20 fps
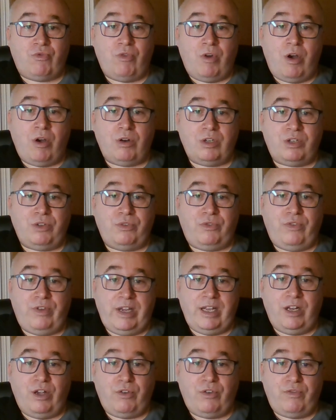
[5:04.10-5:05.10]
wrong to
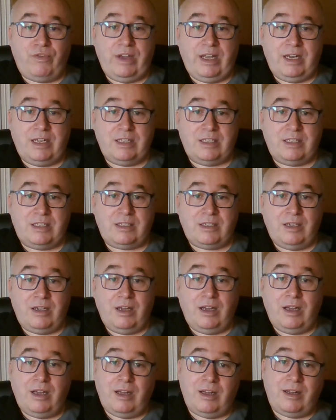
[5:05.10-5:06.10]
feel your feelings,
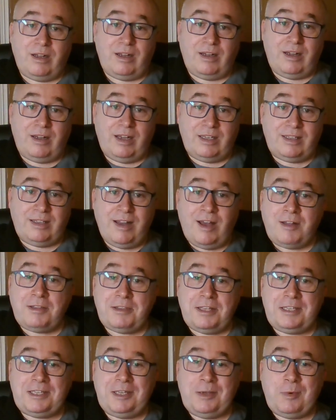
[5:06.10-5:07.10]
not
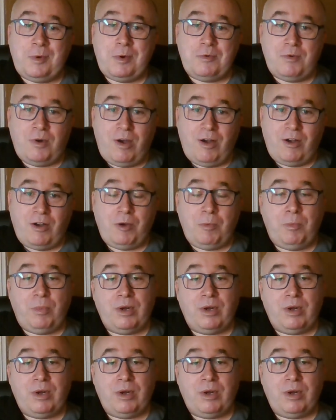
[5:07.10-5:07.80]
that they were wrong,